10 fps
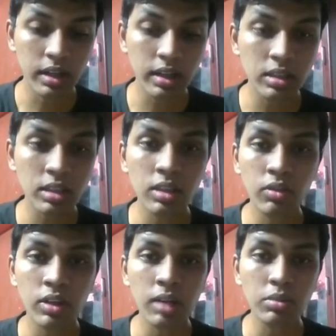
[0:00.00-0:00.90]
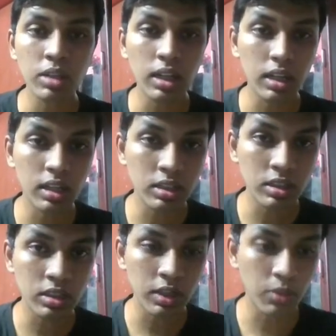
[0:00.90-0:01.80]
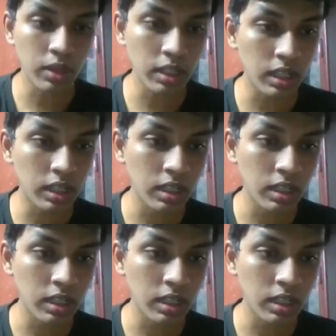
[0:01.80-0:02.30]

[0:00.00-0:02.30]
it's asking for num3. Let's just say 20.